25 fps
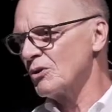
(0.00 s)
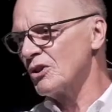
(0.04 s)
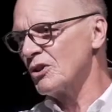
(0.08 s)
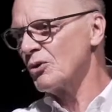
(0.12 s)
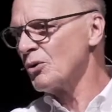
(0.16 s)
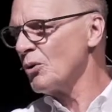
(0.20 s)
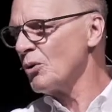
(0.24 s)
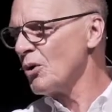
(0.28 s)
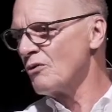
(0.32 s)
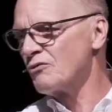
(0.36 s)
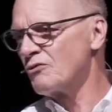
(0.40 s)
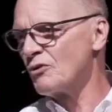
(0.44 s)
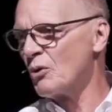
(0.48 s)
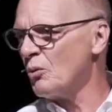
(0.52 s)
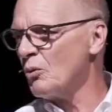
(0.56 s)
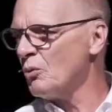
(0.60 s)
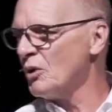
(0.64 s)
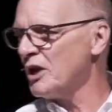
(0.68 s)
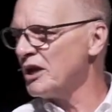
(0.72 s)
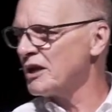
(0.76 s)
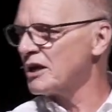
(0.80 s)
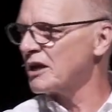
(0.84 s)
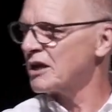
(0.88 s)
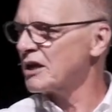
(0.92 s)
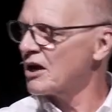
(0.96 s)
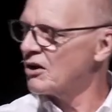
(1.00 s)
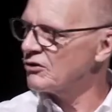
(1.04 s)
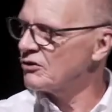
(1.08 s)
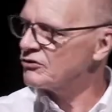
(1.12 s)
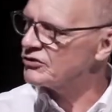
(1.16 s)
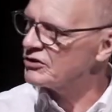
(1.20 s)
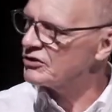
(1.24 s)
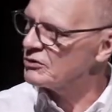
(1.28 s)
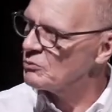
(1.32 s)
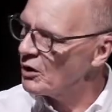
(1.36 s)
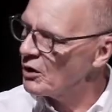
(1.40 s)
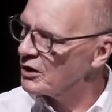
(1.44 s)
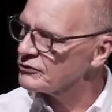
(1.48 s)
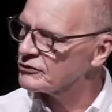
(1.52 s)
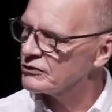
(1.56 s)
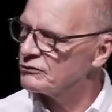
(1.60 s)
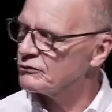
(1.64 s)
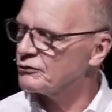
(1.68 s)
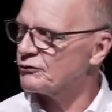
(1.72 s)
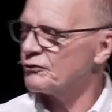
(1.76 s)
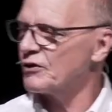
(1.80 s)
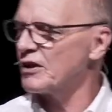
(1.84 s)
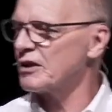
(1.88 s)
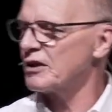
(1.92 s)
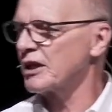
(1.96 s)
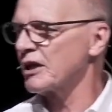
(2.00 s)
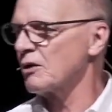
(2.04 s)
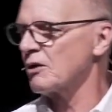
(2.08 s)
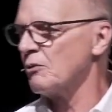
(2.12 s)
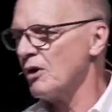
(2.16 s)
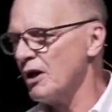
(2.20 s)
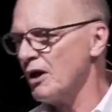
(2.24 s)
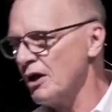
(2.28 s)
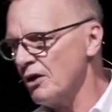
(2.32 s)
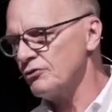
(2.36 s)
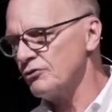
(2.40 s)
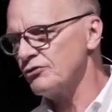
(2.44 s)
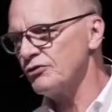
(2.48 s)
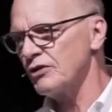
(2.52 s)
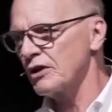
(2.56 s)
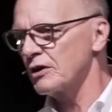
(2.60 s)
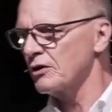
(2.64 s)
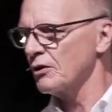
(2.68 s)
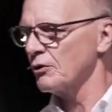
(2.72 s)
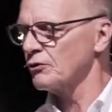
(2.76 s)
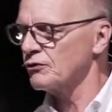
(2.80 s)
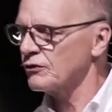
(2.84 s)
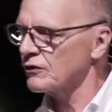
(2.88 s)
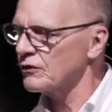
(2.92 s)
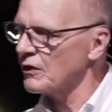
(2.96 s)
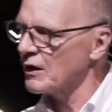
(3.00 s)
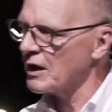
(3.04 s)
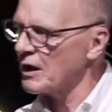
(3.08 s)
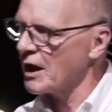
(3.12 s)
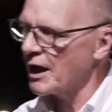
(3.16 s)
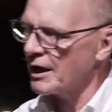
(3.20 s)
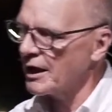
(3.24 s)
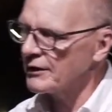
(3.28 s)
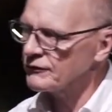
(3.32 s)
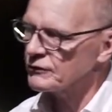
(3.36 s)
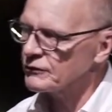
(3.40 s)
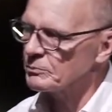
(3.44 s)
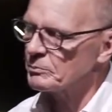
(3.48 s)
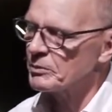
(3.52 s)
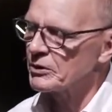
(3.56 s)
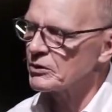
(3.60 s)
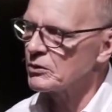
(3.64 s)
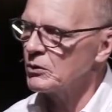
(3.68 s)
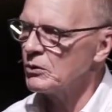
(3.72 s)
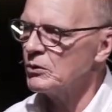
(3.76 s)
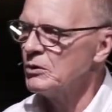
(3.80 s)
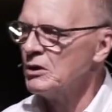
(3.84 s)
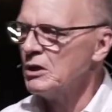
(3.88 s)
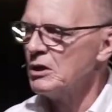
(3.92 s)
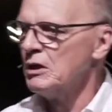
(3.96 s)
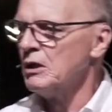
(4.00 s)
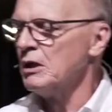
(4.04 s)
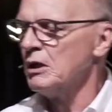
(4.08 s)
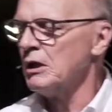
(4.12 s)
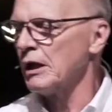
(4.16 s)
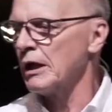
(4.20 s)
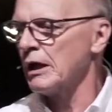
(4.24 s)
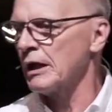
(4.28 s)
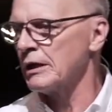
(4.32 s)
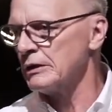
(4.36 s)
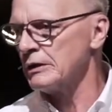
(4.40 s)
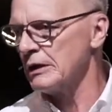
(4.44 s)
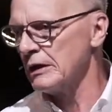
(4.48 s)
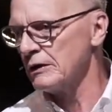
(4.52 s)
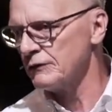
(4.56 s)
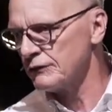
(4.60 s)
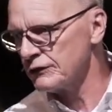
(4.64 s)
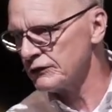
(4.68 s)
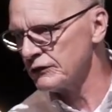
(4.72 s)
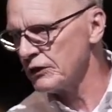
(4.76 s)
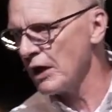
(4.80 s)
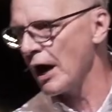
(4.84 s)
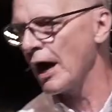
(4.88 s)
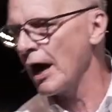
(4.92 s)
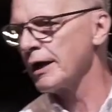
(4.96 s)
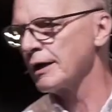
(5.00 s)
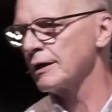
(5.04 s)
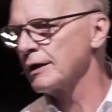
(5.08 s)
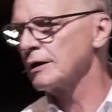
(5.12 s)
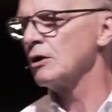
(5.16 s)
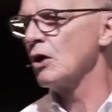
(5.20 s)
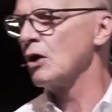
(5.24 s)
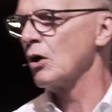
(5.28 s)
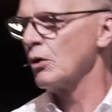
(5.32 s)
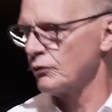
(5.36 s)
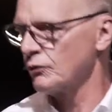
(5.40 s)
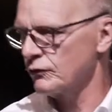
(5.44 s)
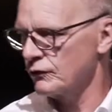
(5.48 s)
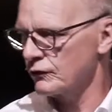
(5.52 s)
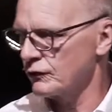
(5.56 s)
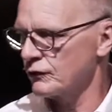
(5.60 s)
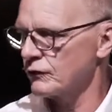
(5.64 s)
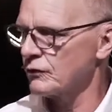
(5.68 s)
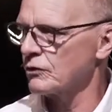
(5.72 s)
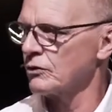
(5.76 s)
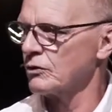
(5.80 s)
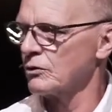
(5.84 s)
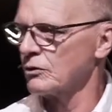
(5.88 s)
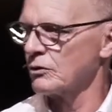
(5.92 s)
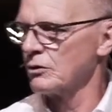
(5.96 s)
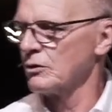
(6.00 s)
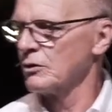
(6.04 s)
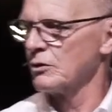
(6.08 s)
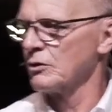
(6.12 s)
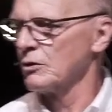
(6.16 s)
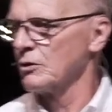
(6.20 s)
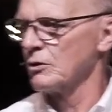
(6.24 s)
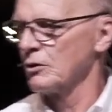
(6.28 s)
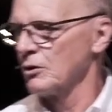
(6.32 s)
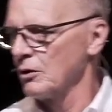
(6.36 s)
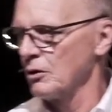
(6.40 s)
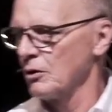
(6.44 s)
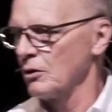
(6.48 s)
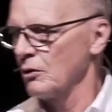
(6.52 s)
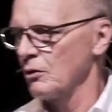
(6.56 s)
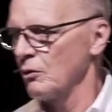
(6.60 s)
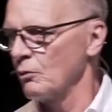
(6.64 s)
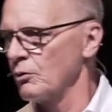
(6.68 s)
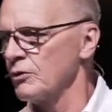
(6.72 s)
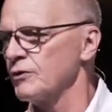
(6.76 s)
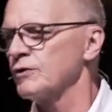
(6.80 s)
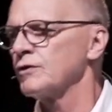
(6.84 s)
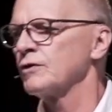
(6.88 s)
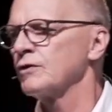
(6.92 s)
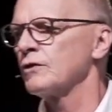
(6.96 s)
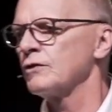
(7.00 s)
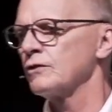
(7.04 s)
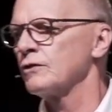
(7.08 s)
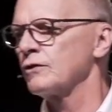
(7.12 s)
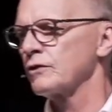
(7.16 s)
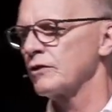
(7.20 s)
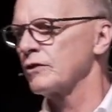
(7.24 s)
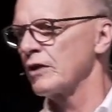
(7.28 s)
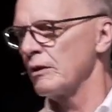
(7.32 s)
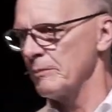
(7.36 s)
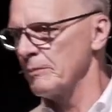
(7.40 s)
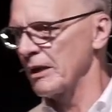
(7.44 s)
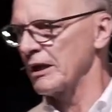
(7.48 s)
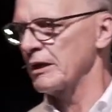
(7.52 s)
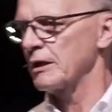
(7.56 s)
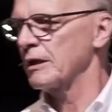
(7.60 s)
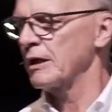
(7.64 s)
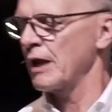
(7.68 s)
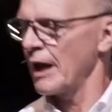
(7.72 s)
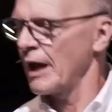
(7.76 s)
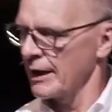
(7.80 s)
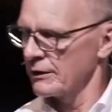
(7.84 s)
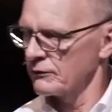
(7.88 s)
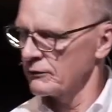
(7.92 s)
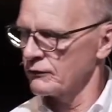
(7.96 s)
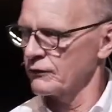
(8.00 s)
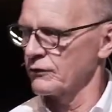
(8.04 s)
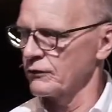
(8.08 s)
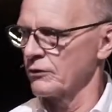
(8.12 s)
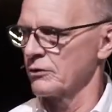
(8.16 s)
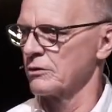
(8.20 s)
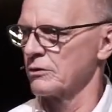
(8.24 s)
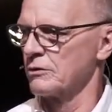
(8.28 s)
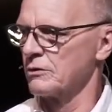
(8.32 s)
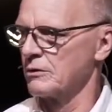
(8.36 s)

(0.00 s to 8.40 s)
a little over a week ago, she wasn't feeling well. She goes to the hospital and is diagnosed with systemic cancer.